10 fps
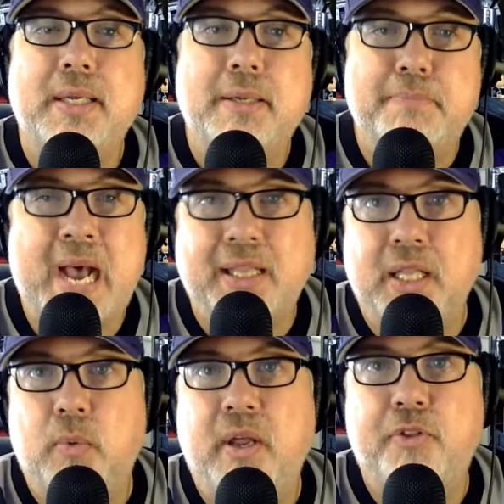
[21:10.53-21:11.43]

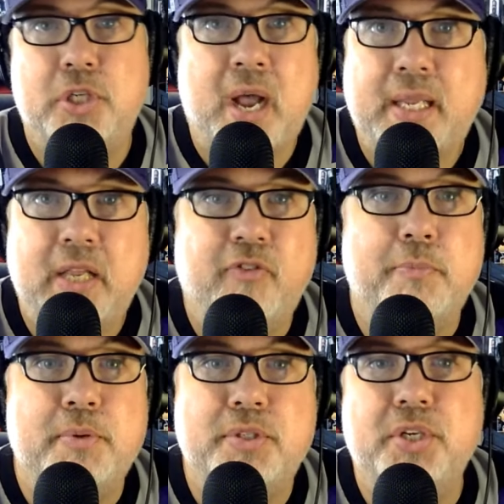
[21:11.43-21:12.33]
battling with, jockeying for
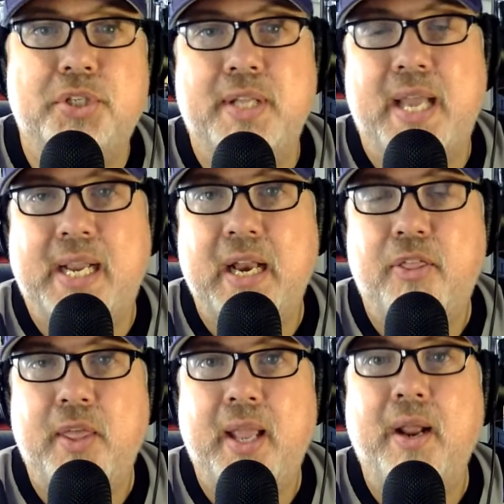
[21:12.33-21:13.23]
position, that kind of
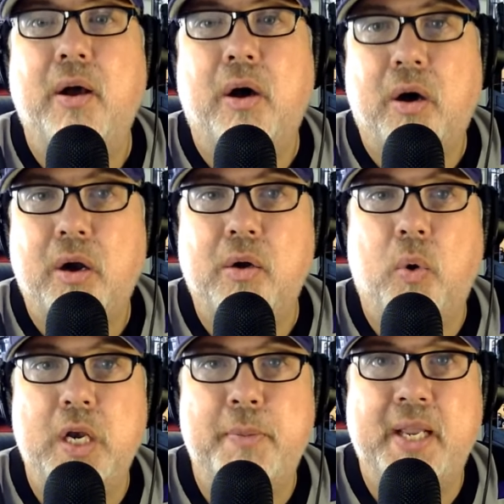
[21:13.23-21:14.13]
thing, are
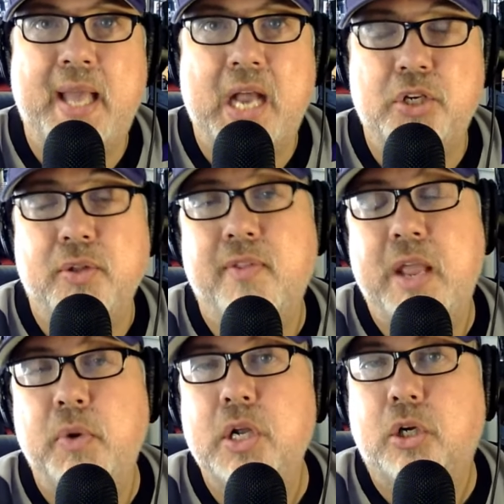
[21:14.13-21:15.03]
going to be in action. And
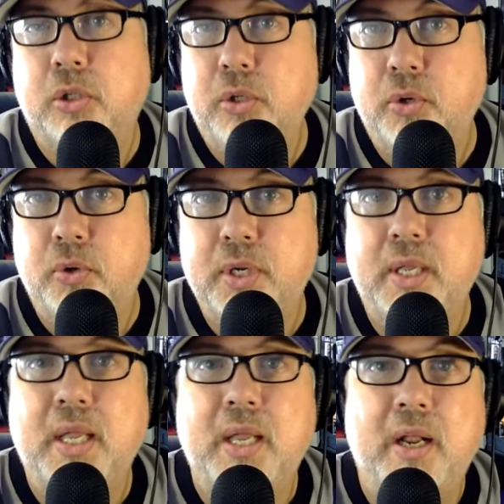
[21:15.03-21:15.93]
they would include
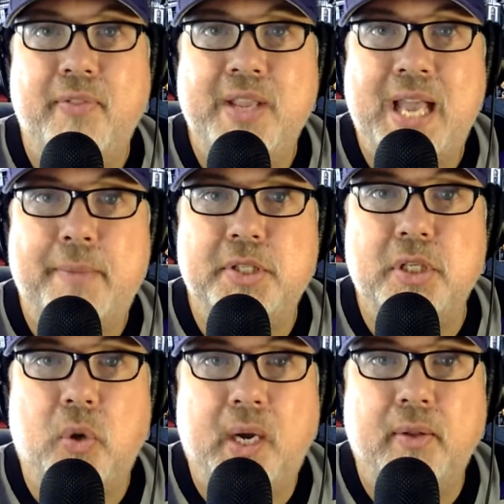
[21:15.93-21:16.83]
the
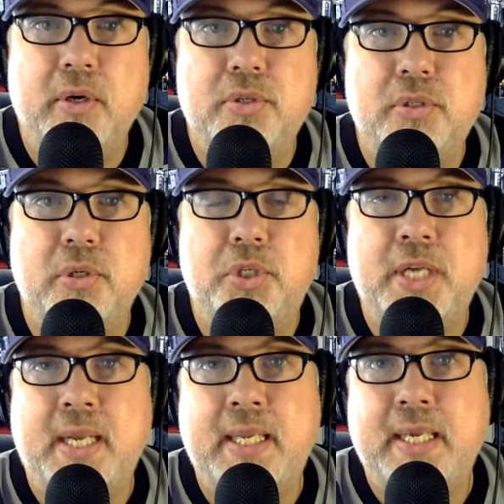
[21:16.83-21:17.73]
Edmonton Oilers, who
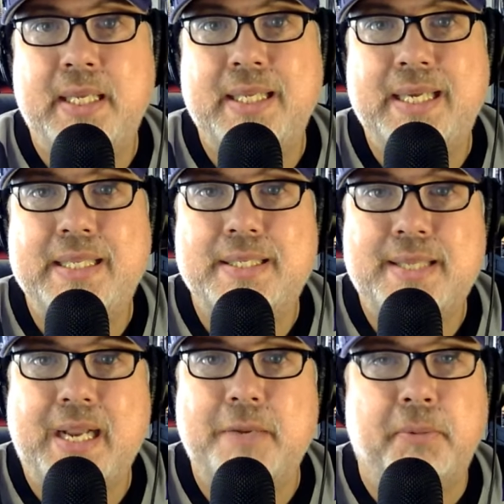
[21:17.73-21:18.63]
check in
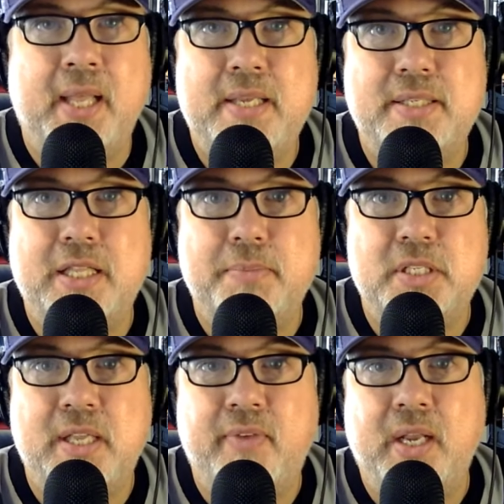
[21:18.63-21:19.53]
second place in the
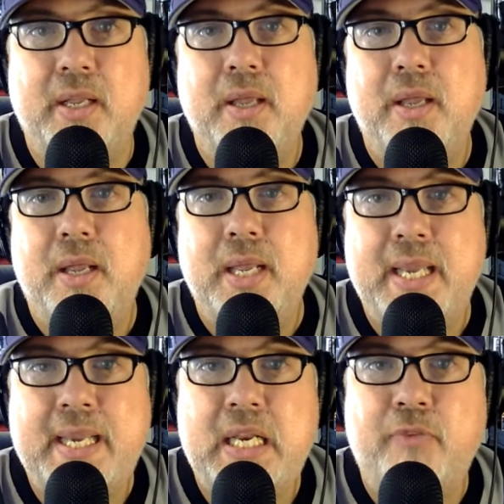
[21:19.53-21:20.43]
Pacific,
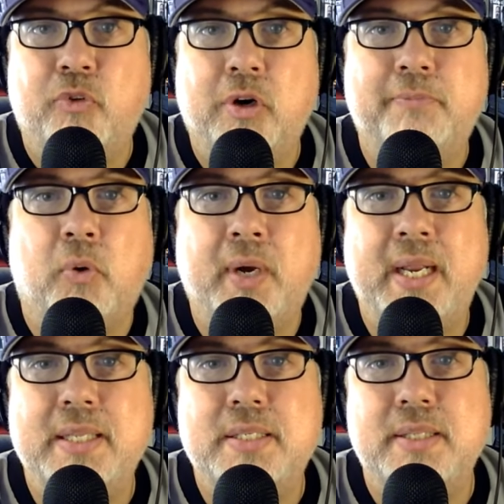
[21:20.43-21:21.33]
84
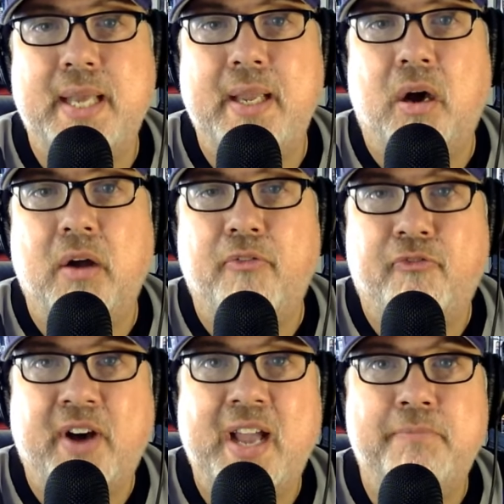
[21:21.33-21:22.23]
points. They are
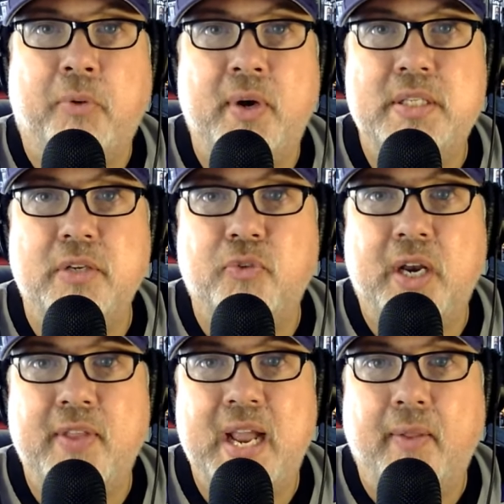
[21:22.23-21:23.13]
5 points in
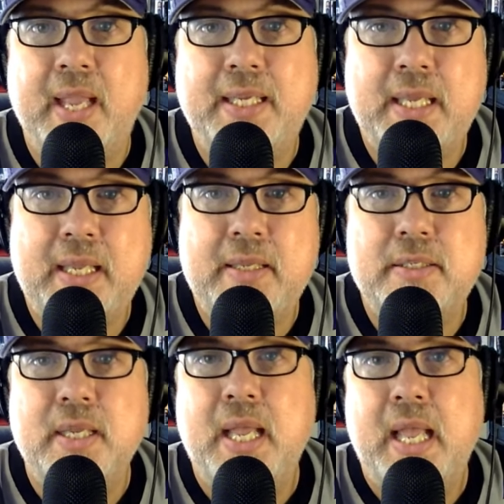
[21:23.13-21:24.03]
front of the LA
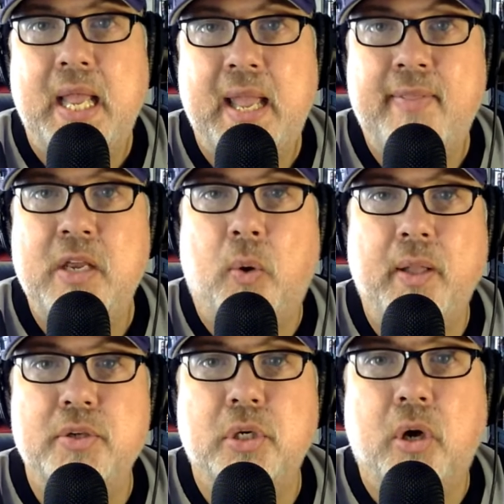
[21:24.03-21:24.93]
Kings, and the
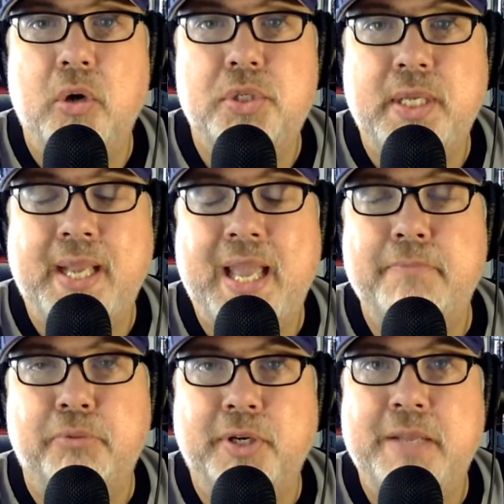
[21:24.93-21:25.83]
Oilers are hosting a
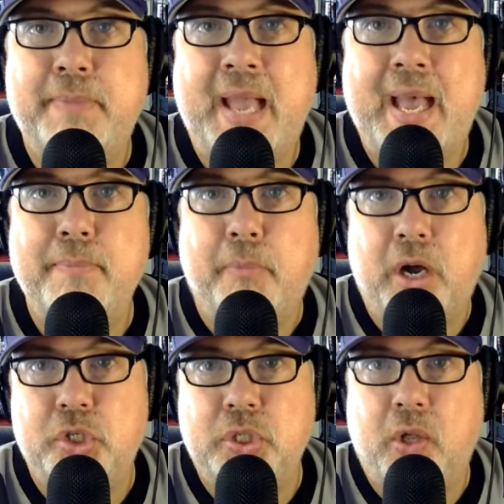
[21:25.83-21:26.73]
pretty bad
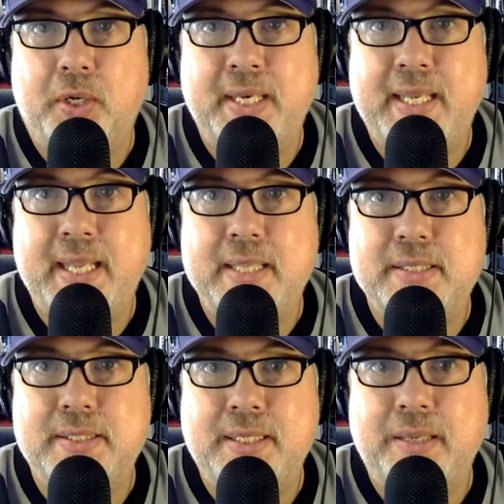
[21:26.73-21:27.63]
Montreal
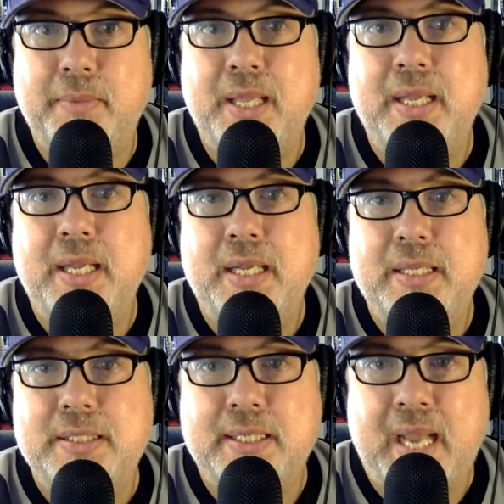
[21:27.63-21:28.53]
Canadiens team
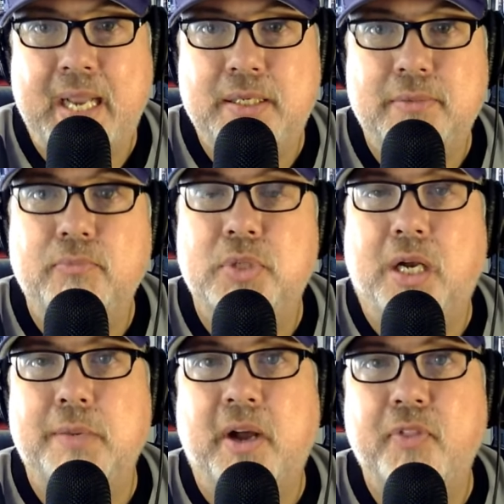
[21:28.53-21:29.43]
tonight.
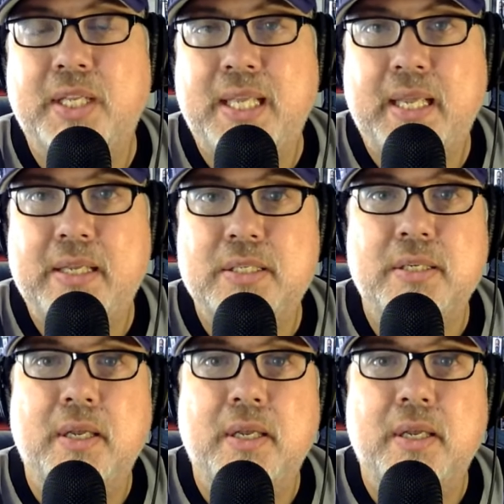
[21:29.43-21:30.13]
Talked about the Kings